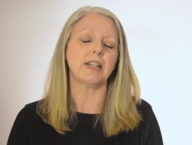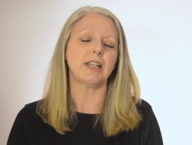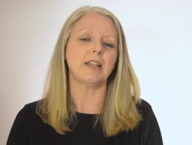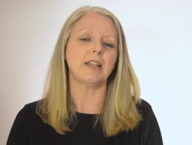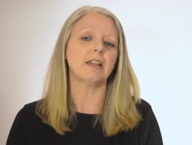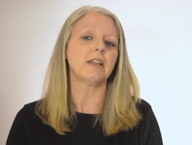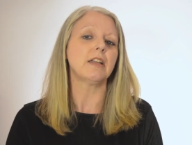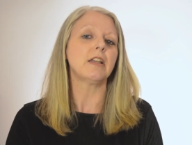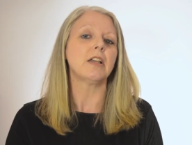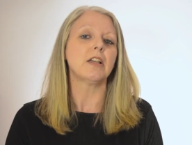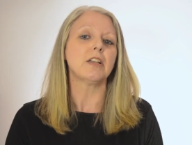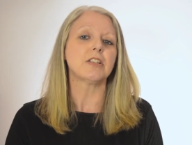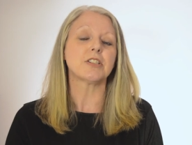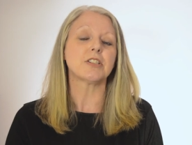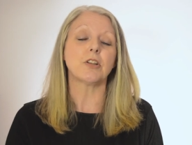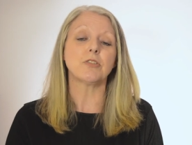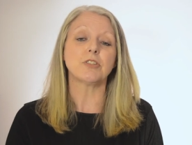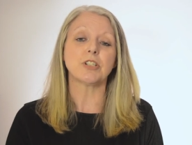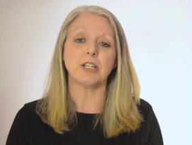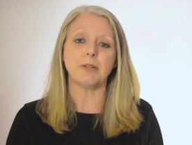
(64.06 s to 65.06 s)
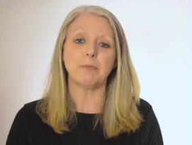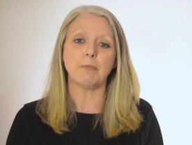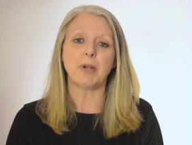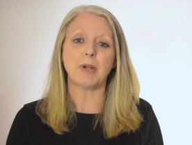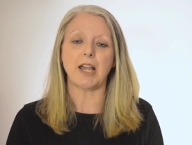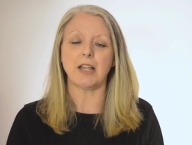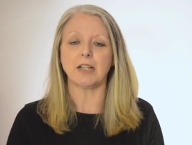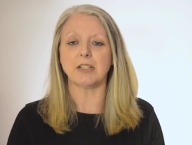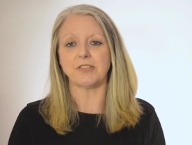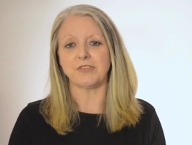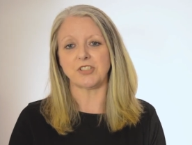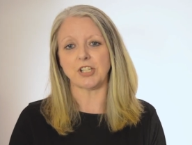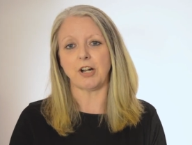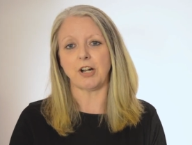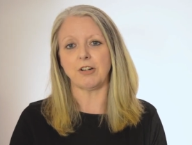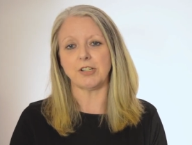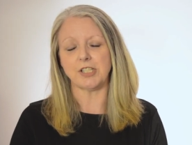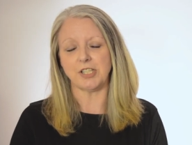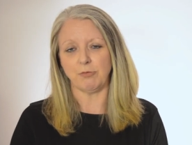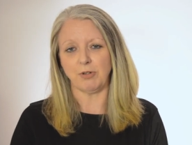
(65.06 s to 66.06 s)
the social impact of
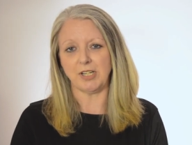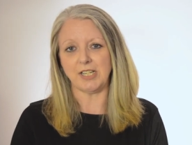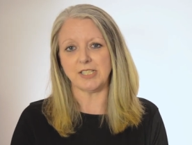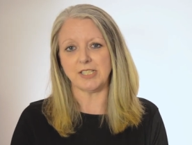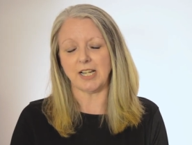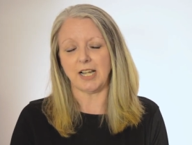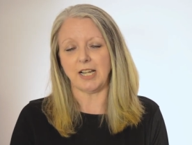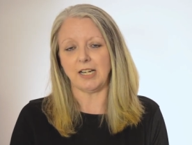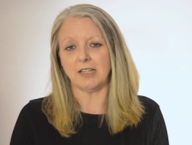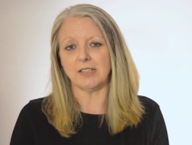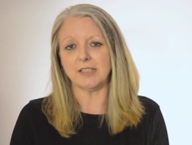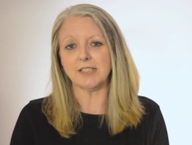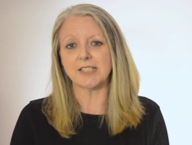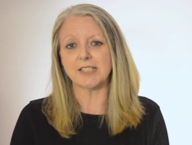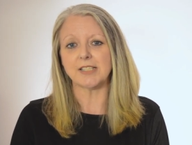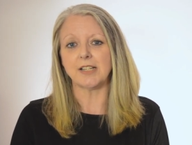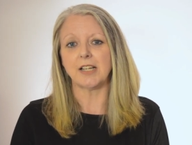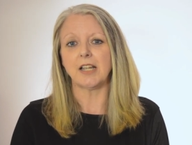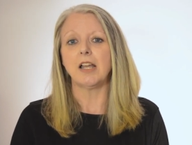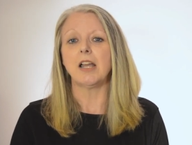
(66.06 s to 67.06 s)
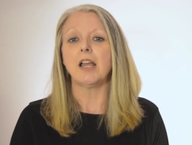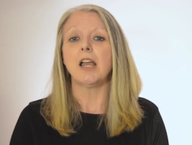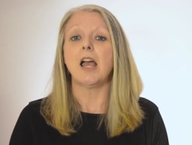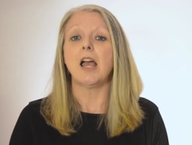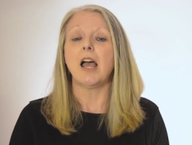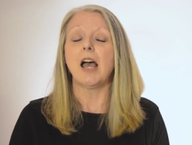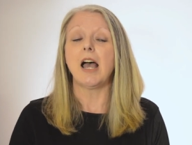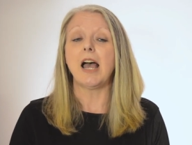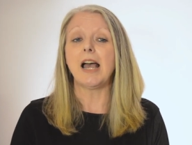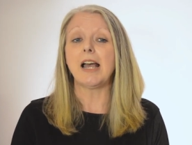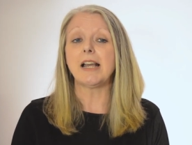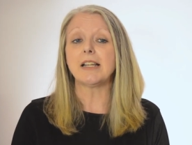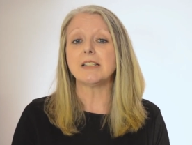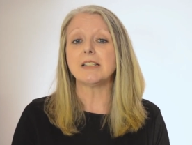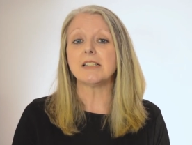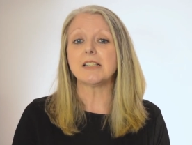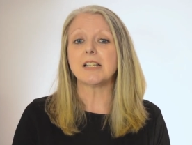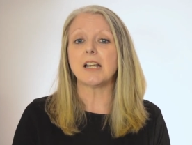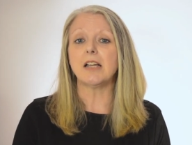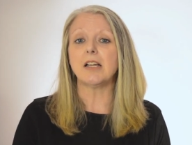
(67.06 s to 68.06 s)
charity retailers.
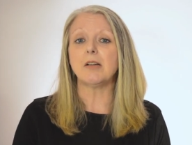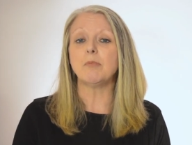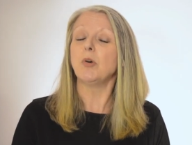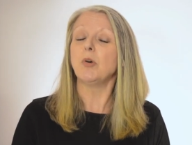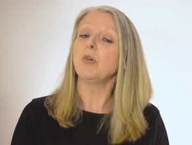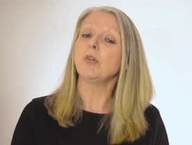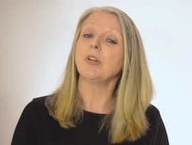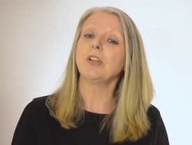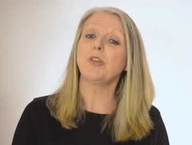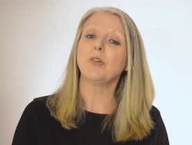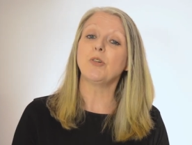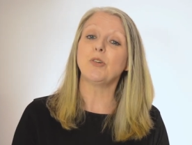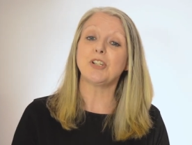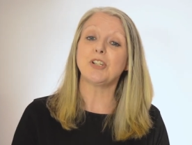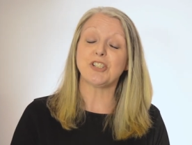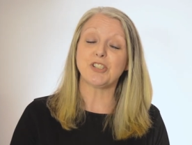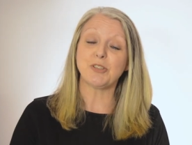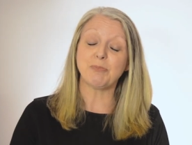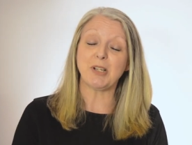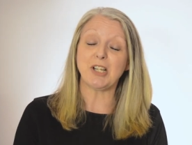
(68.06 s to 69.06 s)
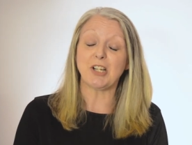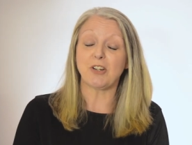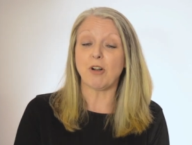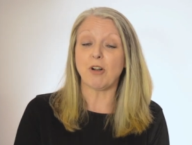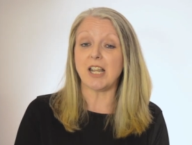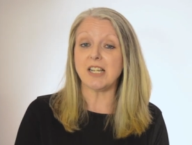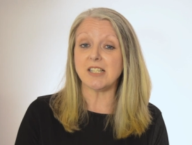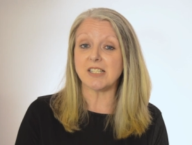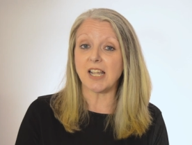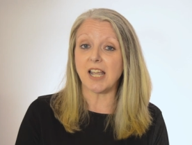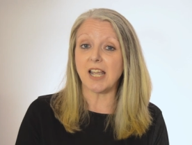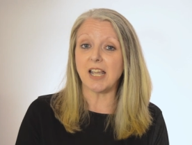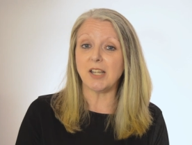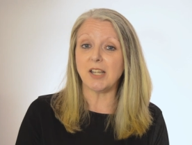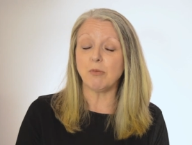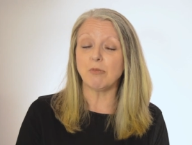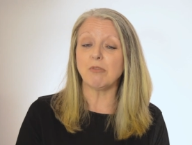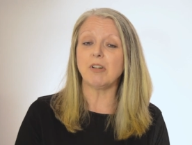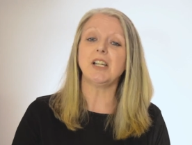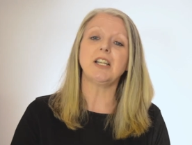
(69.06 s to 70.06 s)
And um, all in all, it should be a great day.
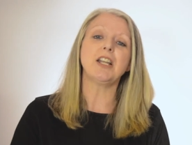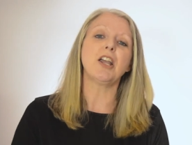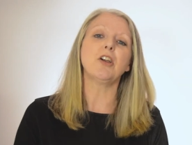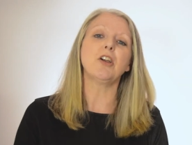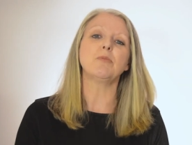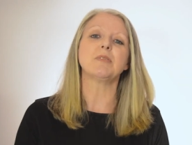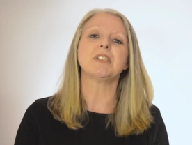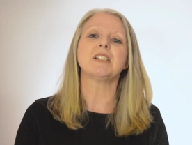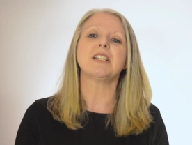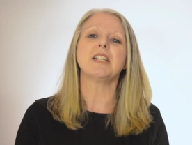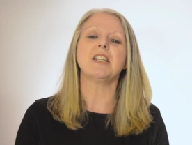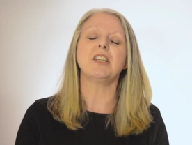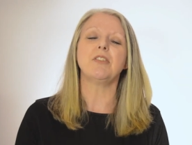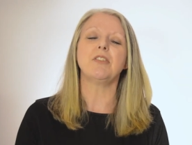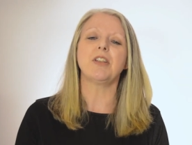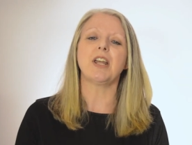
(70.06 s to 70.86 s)
Really hope to see you